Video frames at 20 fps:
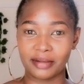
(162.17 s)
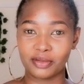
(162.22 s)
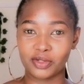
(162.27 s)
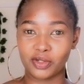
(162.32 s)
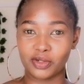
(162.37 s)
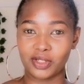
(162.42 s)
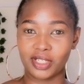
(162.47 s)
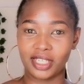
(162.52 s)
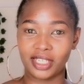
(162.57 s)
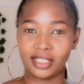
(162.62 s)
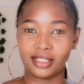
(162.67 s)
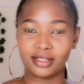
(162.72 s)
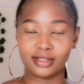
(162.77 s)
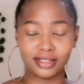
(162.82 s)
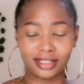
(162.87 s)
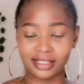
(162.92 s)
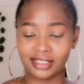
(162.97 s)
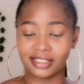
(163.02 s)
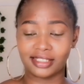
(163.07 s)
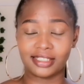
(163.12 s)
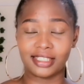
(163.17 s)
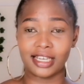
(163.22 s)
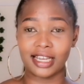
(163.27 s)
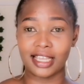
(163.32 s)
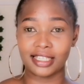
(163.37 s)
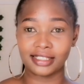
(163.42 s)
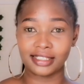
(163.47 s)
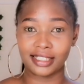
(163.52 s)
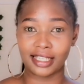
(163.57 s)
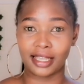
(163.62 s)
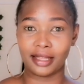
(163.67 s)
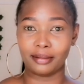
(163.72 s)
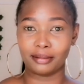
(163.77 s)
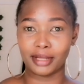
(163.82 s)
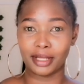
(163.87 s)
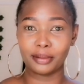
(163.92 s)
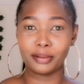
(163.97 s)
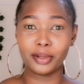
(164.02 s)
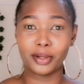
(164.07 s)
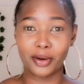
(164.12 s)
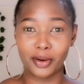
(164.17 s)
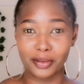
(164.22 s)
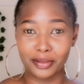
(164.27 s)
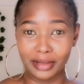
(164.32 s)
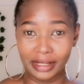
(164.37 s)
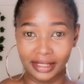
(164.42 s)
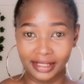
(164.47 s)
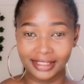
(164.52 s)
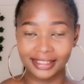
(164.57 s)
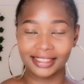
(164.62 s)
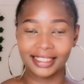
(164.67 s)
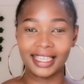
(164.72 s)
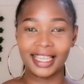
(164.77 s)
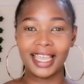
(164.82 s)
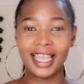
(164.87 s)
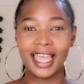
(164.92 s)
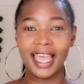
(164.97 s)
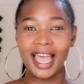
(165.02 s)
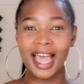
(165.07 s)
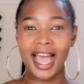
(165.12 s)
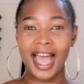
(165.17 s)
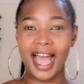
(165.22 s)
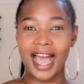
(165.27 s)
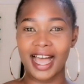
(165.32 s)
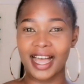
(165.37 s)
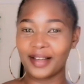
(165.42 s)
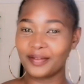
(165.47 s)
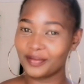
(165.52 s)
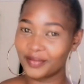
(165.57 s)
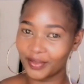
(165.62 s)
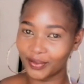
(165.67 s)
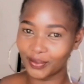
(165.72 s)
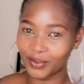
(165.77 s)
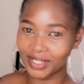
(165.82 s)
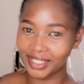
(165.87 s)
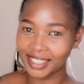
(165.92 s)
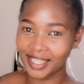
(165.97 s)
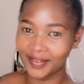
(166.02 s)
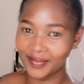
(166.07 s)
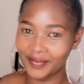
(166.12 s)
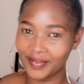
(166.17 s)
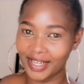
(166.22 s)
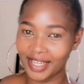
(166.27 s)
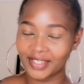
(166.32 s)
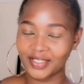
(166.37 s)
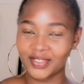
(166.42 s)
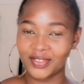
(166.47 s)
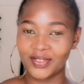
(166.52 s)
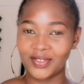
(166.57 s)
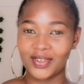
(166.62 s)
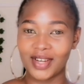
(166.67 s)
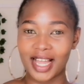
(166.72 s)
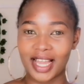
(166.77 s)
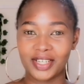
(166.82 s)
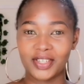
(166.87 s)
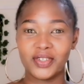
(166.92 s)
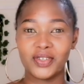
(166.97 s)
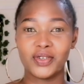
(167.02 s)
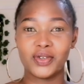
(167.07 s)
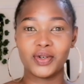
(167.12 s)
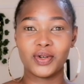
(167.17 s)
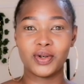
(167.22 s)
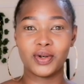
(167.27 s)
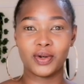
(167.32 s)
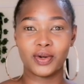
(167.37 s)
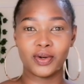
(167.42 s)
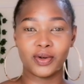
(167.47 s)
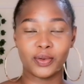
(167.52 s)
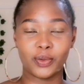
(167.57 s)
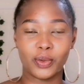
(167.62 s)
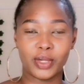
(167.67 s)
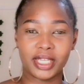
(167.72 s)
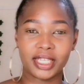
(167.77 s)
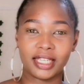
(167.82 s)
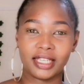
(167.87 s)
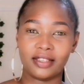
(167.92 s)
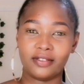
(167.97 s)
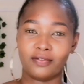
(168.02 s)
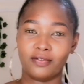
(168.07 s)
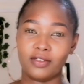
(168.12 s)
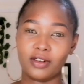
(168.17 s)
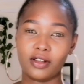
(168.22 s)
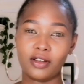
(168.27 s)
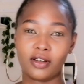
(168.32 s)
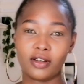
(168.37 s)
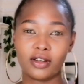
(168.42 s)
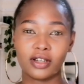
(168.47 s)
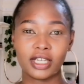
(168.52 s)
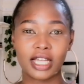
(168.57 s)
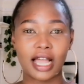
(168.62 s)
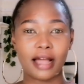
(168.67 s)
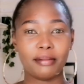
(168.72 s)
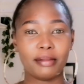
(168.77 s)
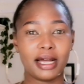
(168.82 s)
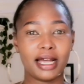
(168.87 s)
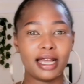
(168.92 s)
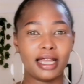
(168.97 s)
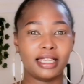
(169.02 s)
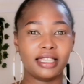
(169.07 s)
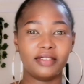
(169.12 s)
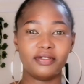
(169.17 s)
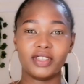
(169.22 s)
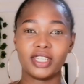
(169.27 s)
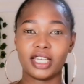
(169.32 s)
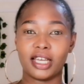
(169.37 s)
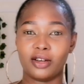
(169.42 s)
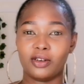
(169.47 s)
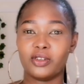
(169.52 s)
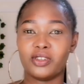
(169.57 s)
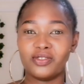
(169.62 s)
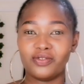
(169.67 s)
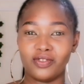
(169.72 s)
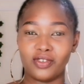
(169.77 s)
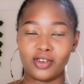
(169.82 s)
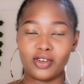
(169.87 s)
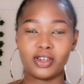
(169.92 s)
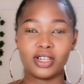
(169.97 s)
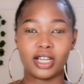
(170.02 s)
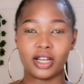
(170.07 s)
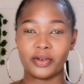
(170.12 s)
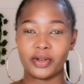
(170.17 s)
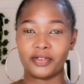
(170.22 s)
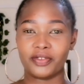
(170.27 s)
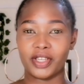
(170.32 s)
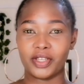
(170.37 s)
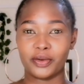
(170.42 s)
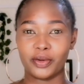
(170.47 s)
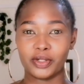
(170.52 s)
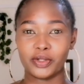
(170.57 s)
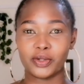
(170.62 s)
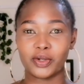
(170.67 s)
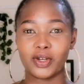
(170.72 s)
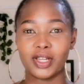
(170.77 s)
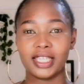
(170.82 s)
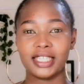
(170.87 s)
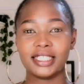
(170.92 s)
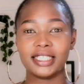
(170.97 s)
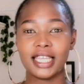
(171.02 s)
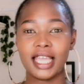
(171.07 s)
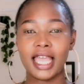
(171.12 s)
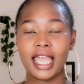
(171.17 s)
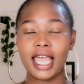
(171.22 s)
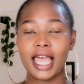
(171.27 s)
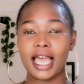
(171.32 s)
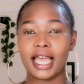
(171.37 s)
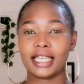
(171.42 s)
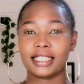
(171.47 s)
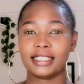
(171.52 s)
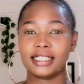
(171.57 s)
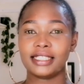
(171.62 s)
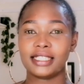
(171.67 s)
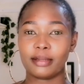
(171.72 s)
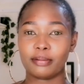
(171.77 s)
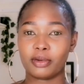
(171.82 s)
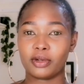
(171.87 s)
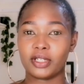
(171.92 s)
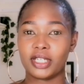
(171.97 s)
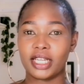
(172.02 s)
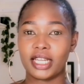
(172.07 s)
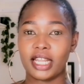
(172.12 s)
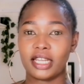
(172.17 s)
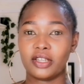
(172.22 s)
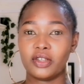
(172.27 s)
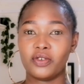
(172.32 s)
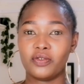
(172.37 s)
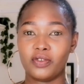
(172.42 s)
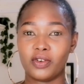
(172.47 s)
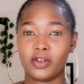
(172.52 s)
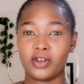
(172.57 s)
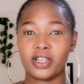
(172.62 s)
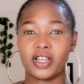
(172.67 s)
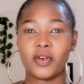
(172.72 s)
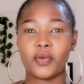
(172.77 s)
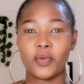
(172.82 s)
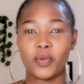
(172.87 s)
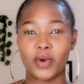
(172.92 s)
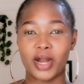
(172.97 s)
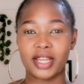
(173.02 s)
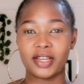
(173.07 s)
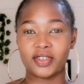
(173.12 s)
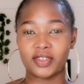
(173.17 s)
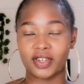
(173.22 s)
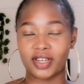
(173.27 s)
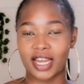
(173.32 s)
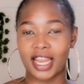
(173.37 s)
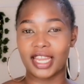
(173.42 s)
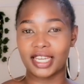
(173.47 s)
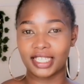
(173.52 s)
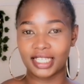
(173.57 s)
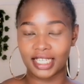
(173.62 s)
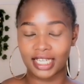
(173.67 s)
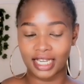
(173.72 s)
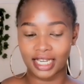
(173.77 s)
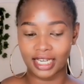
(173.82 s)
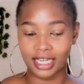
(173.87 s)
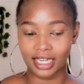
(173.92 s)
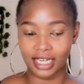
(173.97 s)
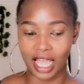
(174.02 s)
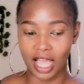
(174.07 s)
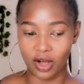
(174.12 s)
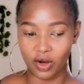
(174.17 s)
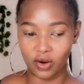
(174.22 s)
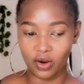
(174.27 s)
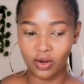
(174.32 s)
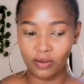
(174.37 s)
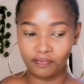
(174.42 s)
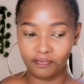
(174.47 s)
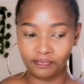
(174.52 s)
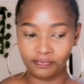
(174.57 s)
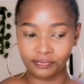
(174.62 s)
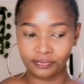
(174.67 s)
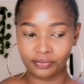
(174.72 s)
times today. This is the last time, I promise. Welcome back to a new weekly vlog. I'm a living alone vlog, however you want to call it. I just uploaded a new vlog right now.